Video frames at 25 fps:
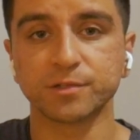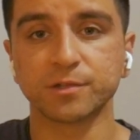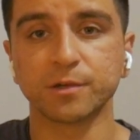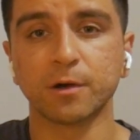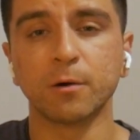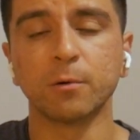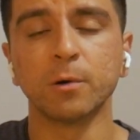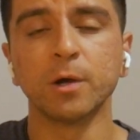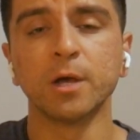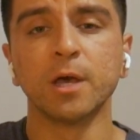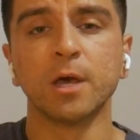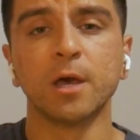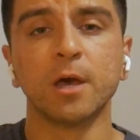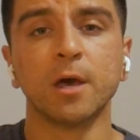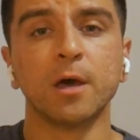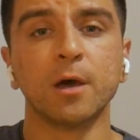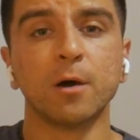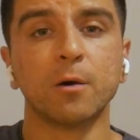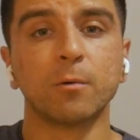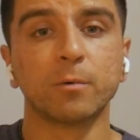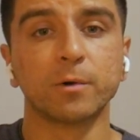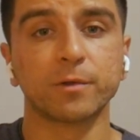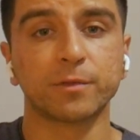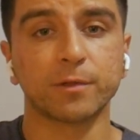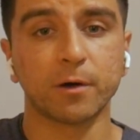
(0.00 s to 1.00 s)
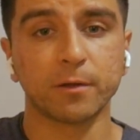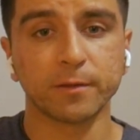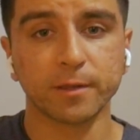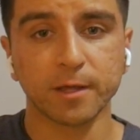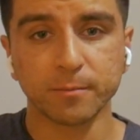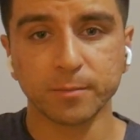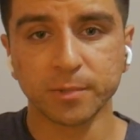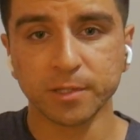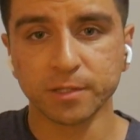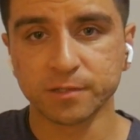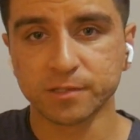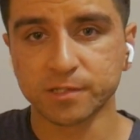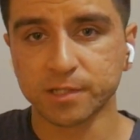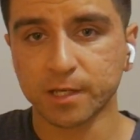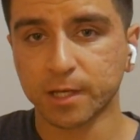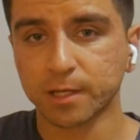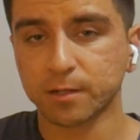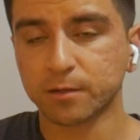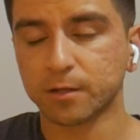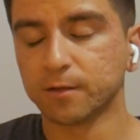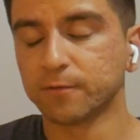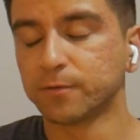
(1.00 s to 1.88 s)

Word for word: So with all that being said,